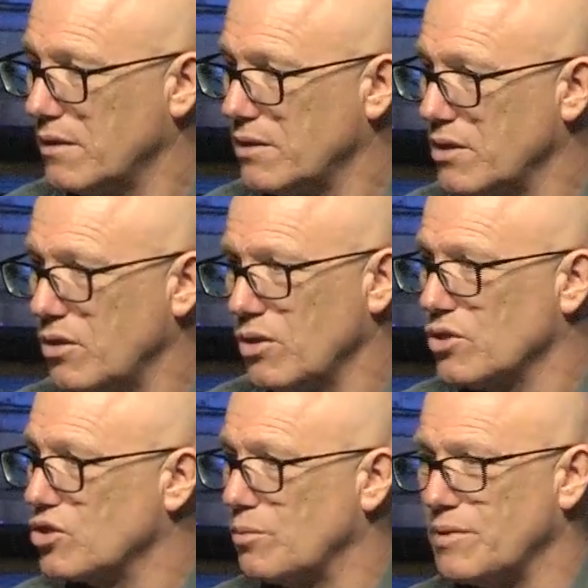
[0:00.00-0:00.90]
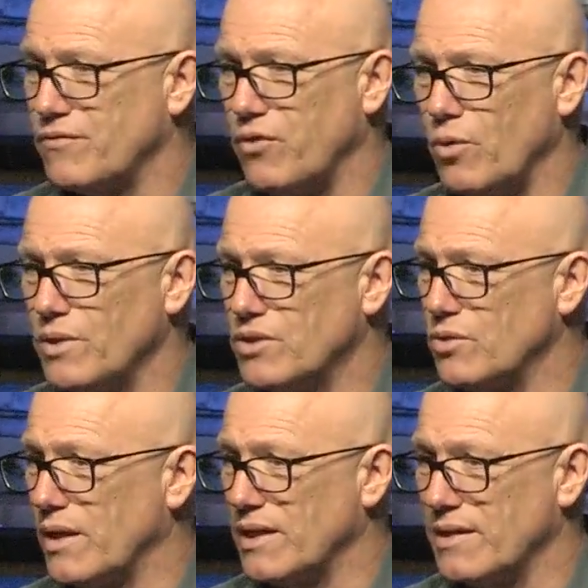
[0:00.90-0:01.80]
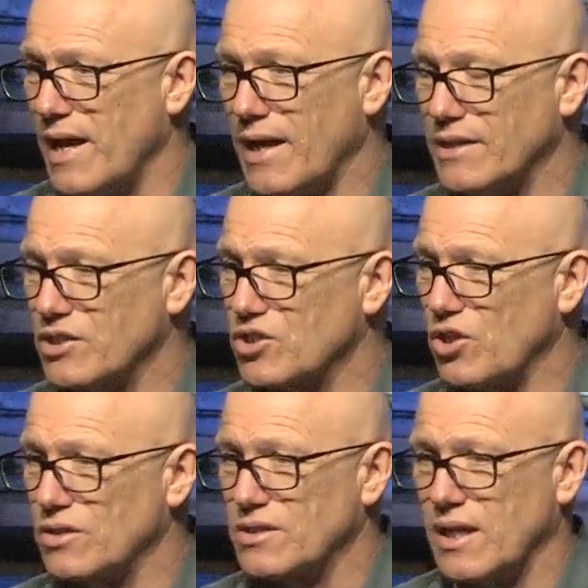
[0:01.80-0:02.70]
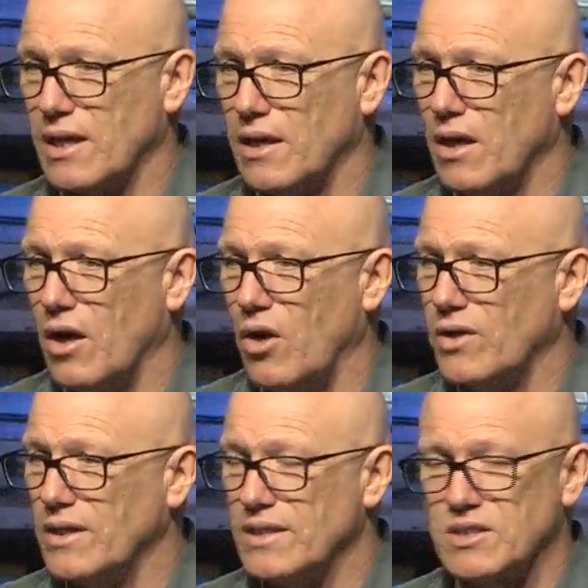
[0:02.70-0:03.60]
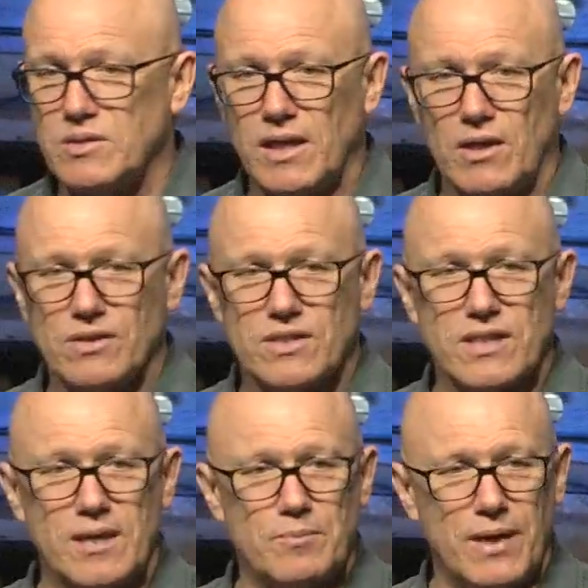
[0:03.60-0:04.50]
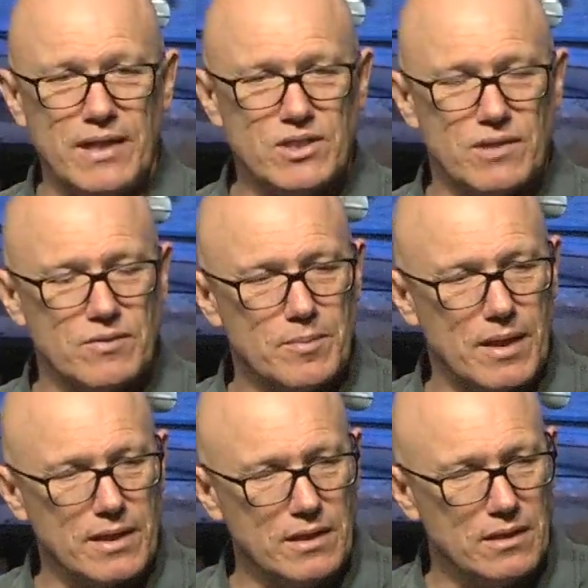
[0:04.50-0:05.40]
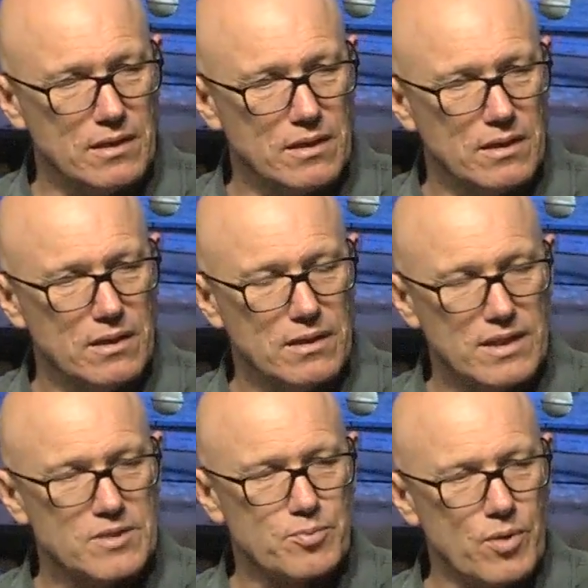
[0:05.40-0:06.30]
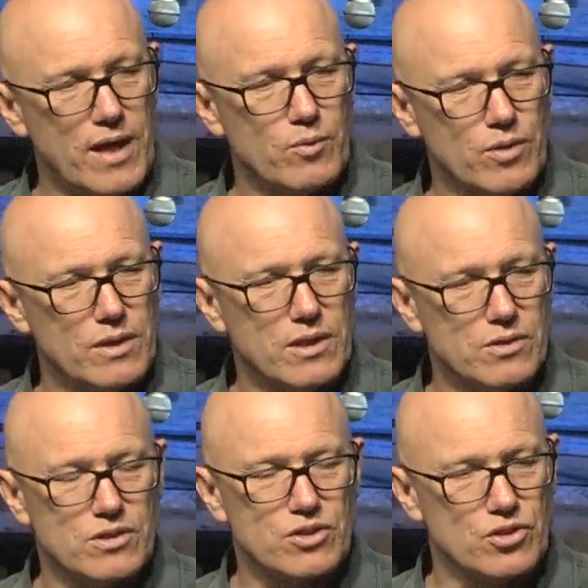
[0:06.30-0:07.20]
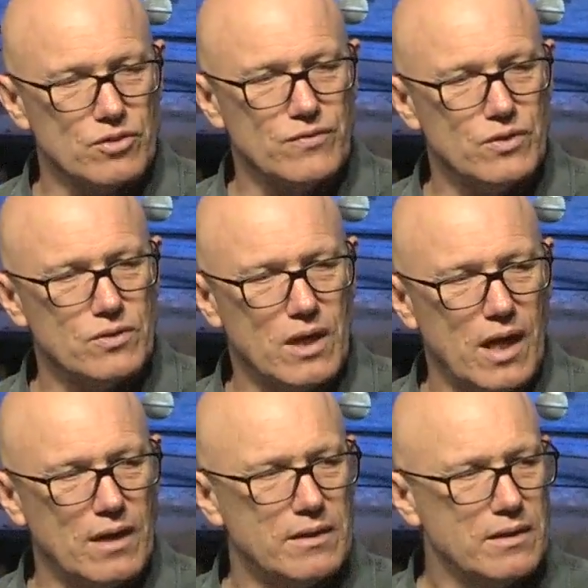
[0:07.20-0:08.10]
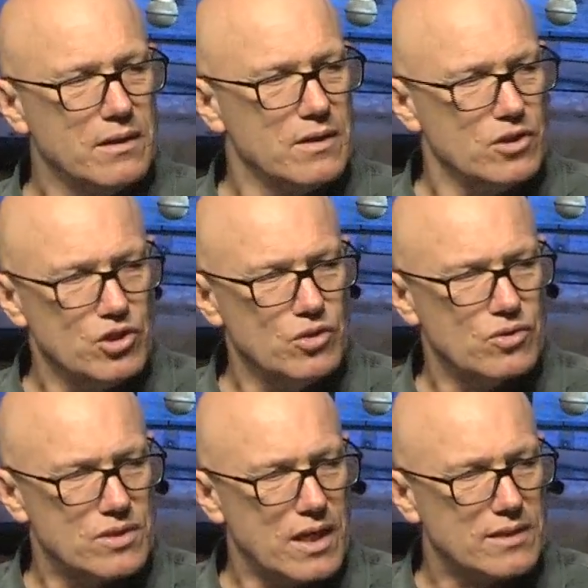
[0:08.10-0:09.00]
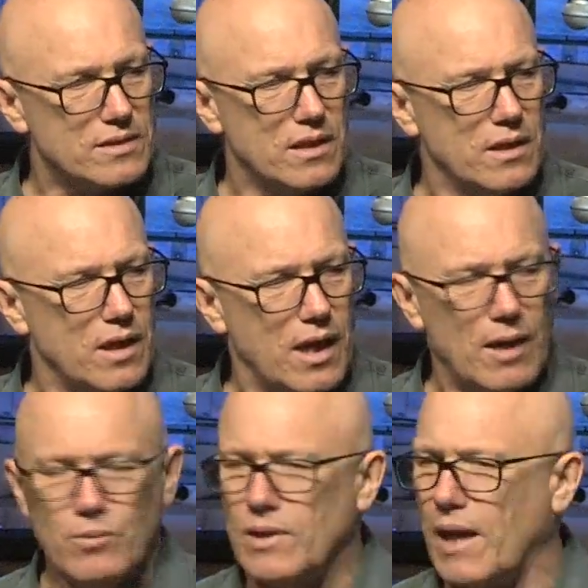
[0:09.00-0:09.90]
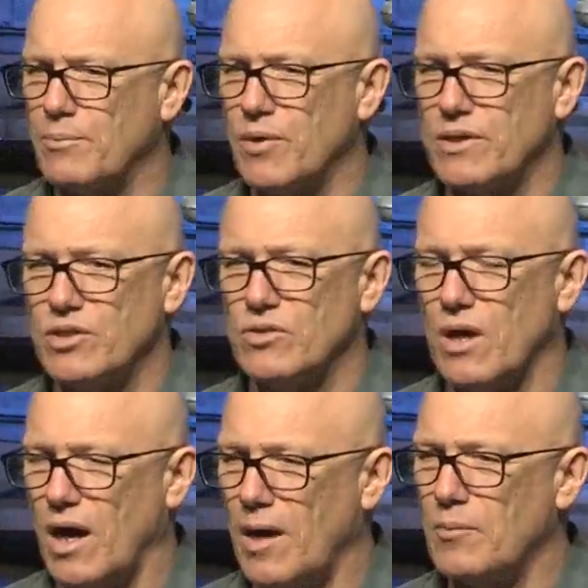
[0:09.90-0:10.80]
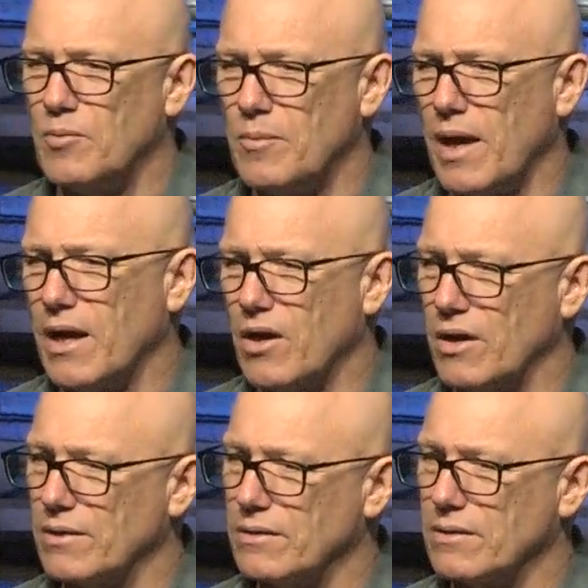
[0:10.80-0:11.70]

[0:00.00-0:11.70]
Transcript: You know, so before we do any of that, I just start and say, okay, let's get on the same page, everybody. Let's pray. We're here to serve you, God. Use us. And I pray that you'd humble my heart.